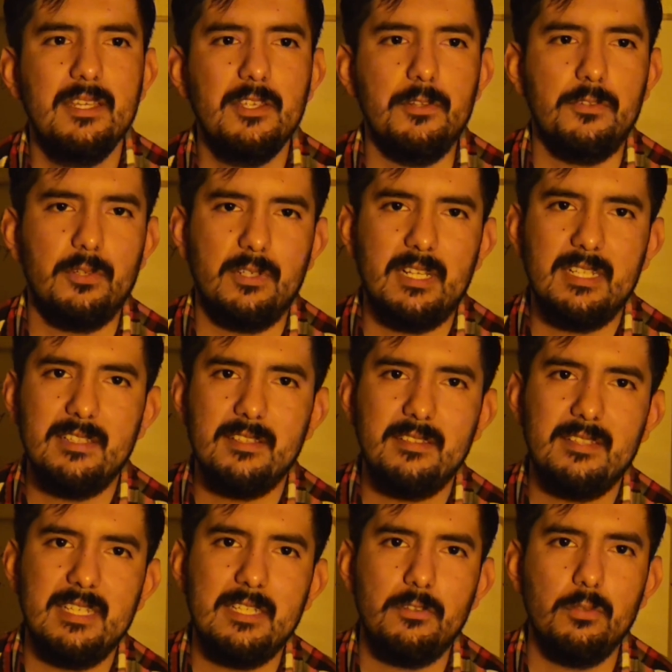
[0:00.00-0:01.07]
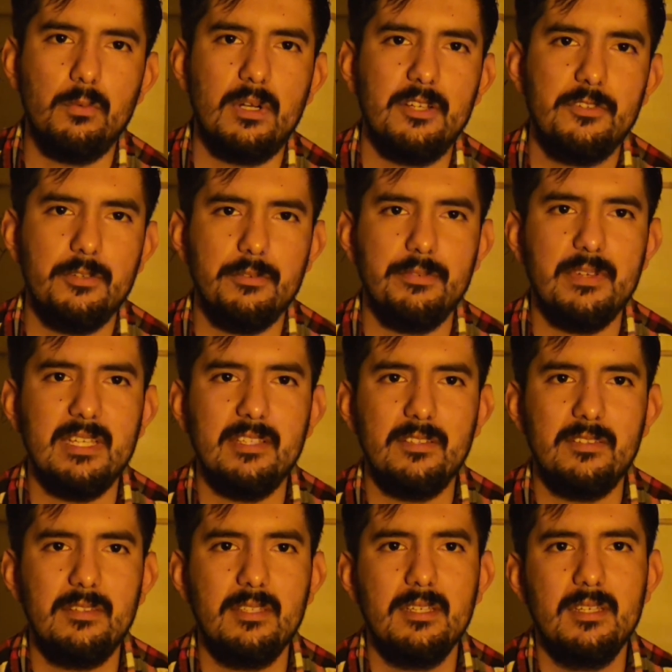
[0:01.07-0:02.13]
You turn on the sink to wash your
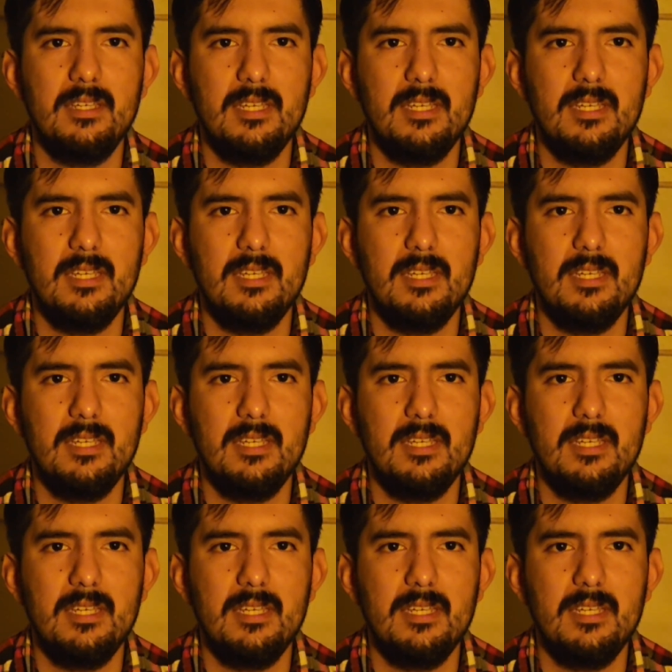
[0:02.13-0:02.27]
face.